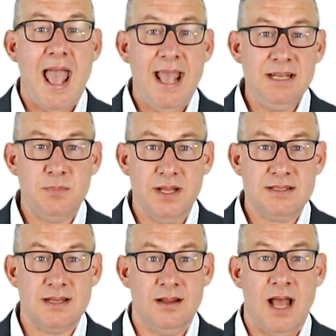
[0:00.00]
8
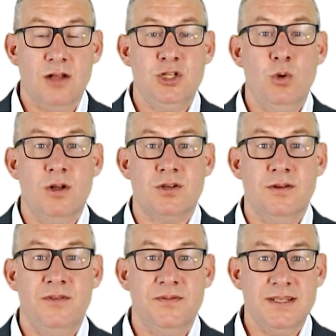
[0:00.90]
bits allow
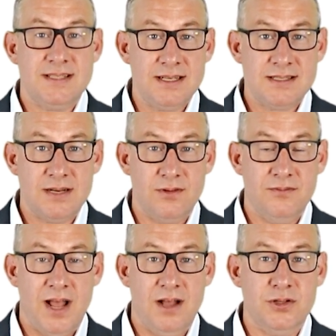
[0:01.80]
256 different
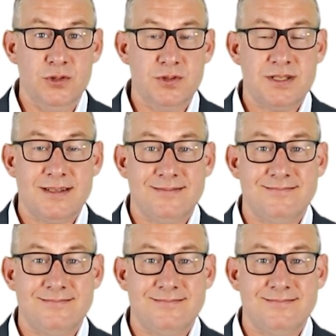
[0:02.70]
values.